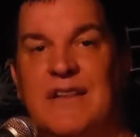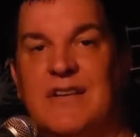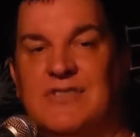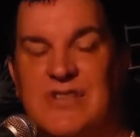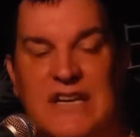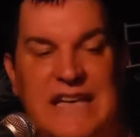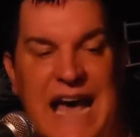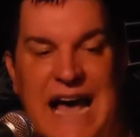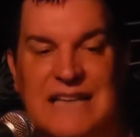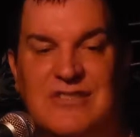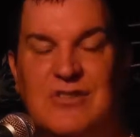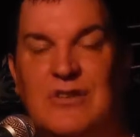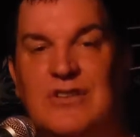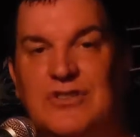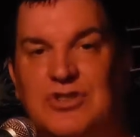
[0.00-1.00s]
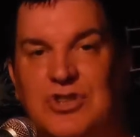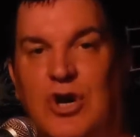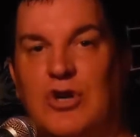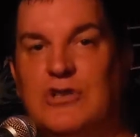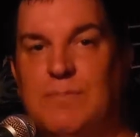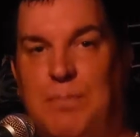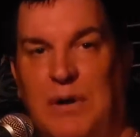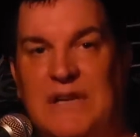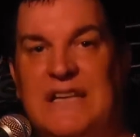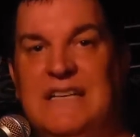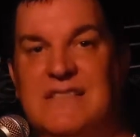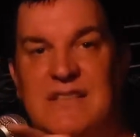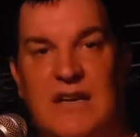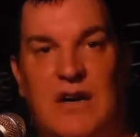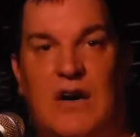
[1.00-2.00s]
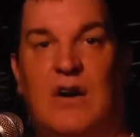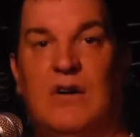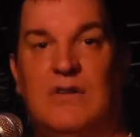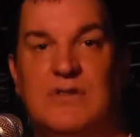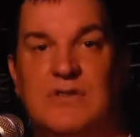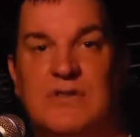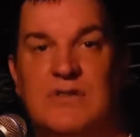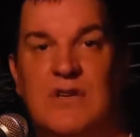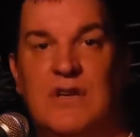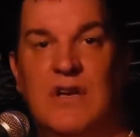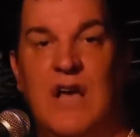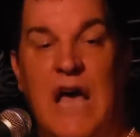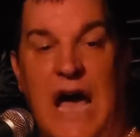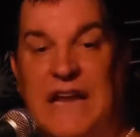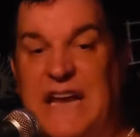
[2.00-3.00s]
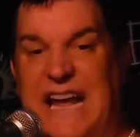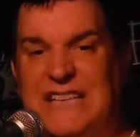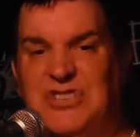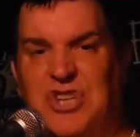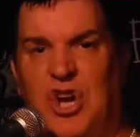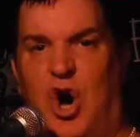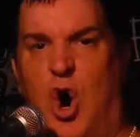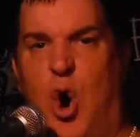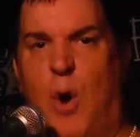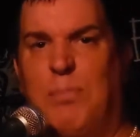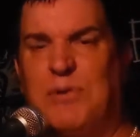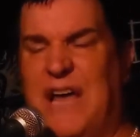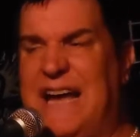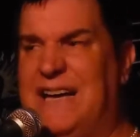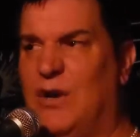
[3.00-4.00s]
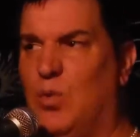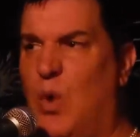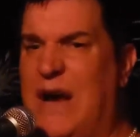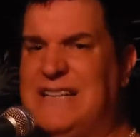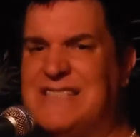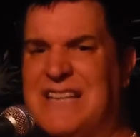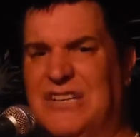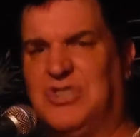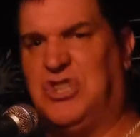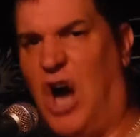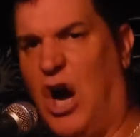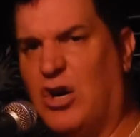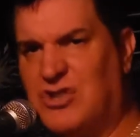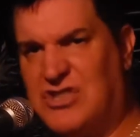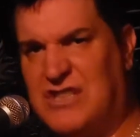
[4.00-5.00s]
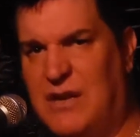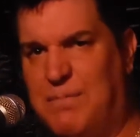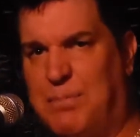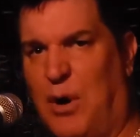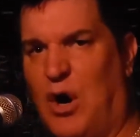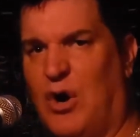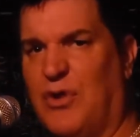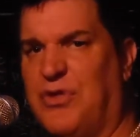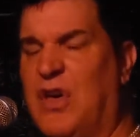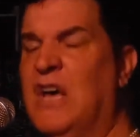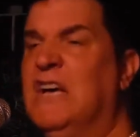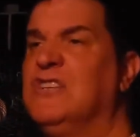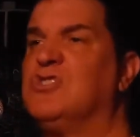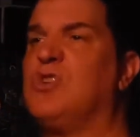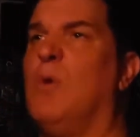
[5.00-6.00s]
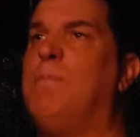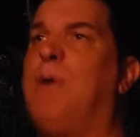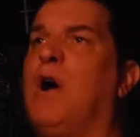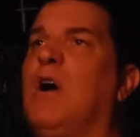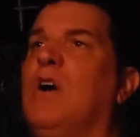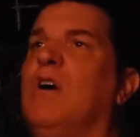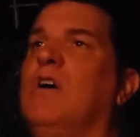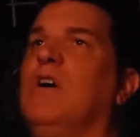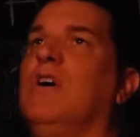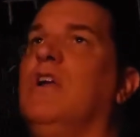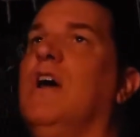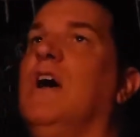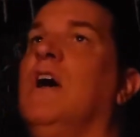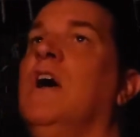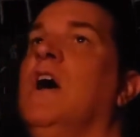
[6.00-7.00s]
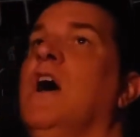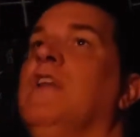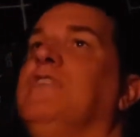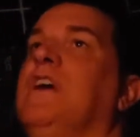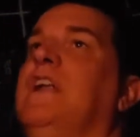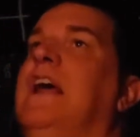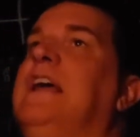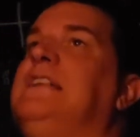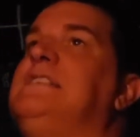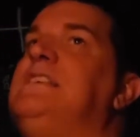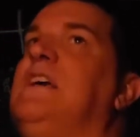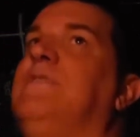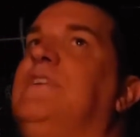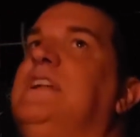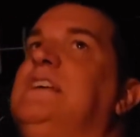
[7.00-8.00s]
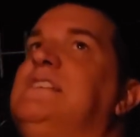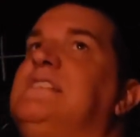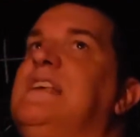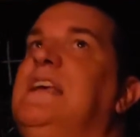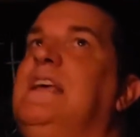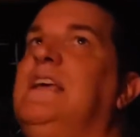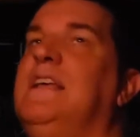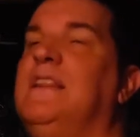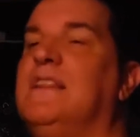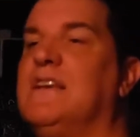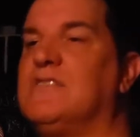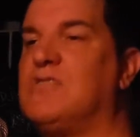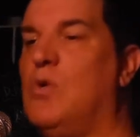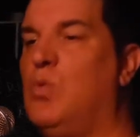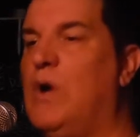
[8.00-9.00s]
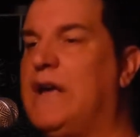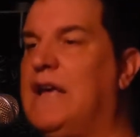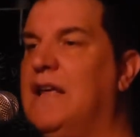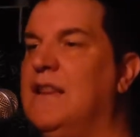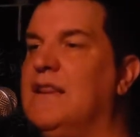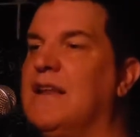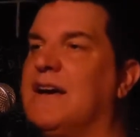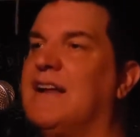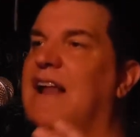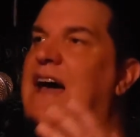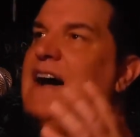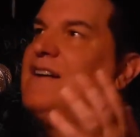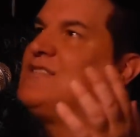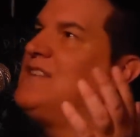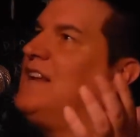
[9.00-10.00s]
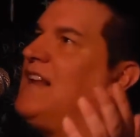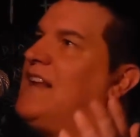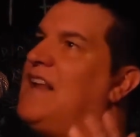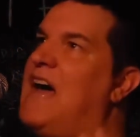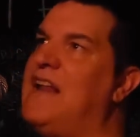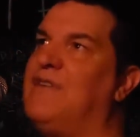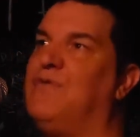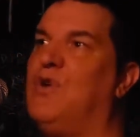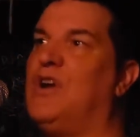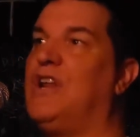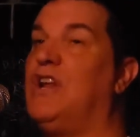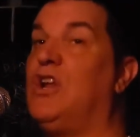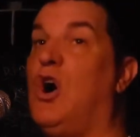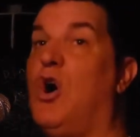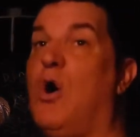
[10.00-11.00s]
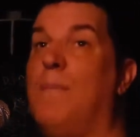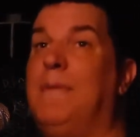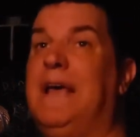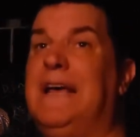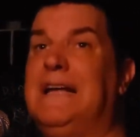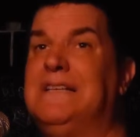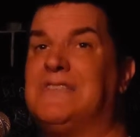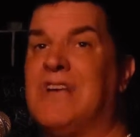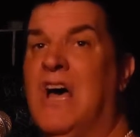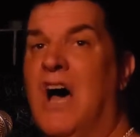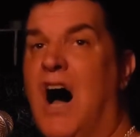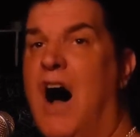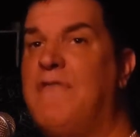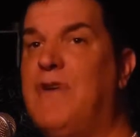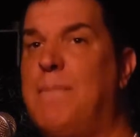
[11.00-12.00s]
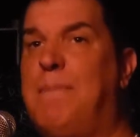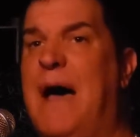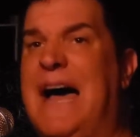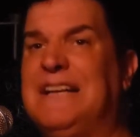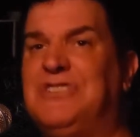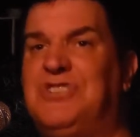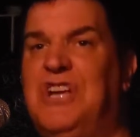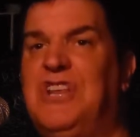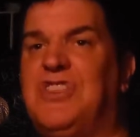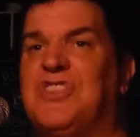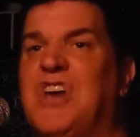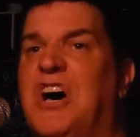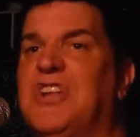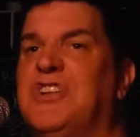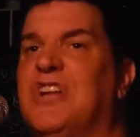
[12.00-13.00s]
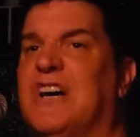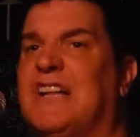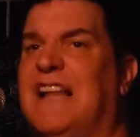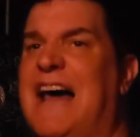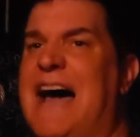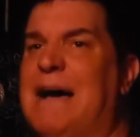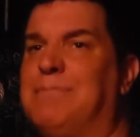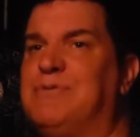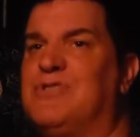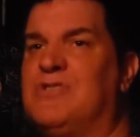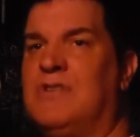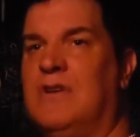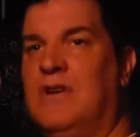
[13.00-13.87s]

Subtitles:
There's a castle, a church, police, and a hearse. A nation of hope laid in waste and cursed at birth. So burn the nativity scene. There's a wick in the clouds and the light of what it all means. Of Apache thunderclaps.